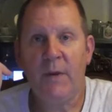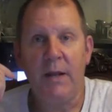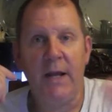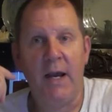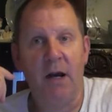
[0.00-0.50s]

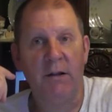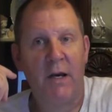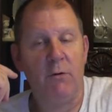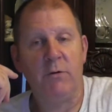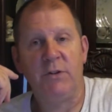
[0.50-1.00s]
take out
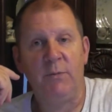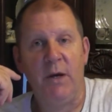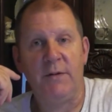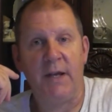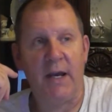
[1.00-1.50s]
Tyron
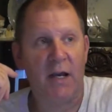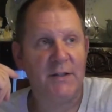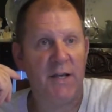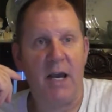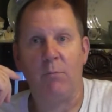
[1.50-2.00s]
Smith, take out
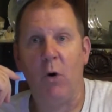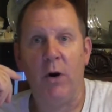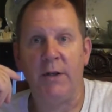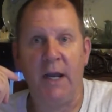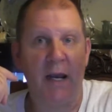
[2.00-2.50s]
Zach
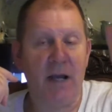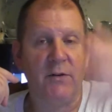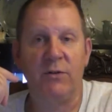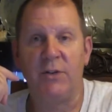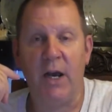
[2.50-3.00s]
Martin, take out
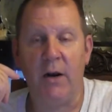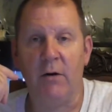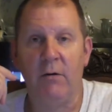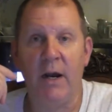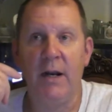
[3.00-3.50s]
their
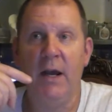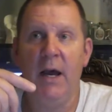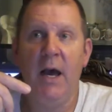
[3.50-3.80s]
center, right?